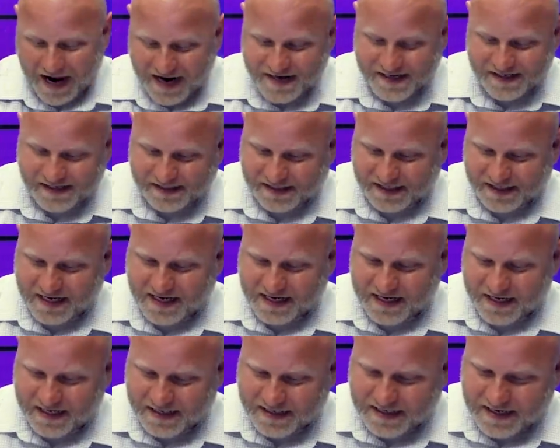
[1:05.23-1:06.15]

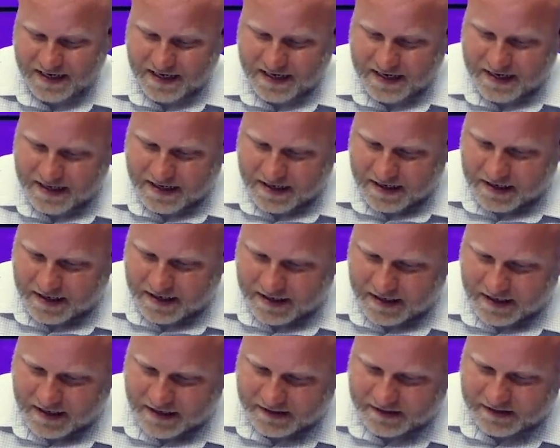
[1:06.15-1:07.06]
eighteen
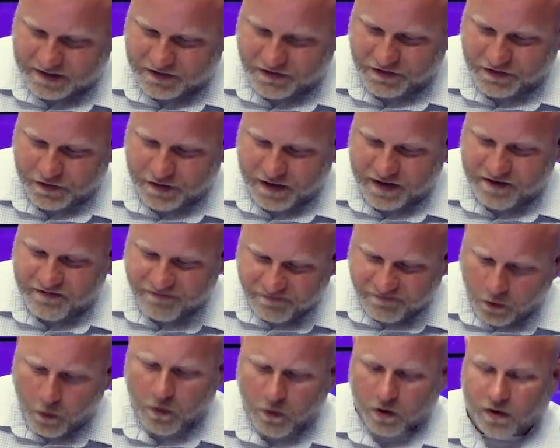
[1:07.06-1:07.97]
uh, to
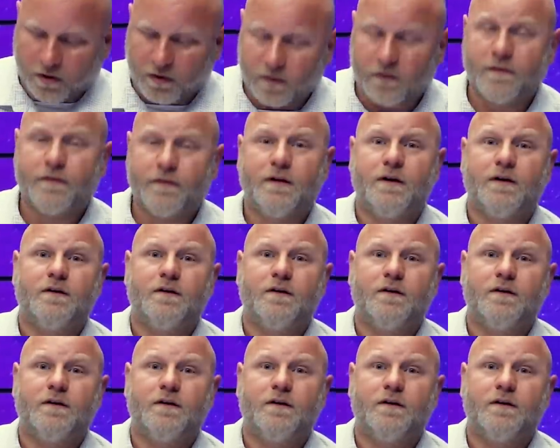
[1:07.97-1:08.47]
thirty-four